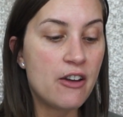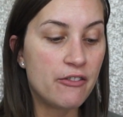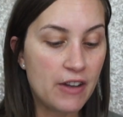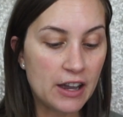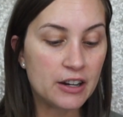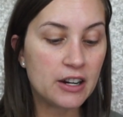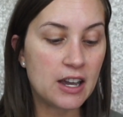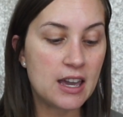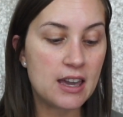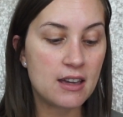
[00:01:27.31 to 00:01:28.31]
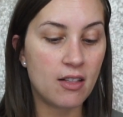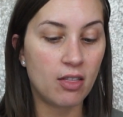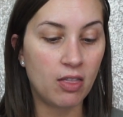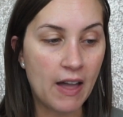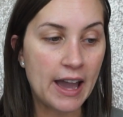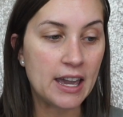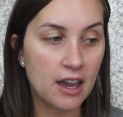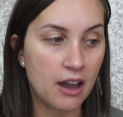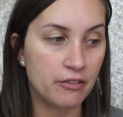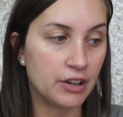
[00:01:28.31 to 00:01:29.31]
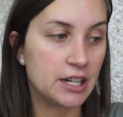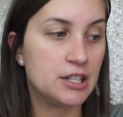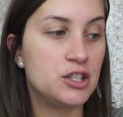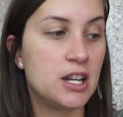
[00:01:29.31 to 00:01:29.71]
very light coverage.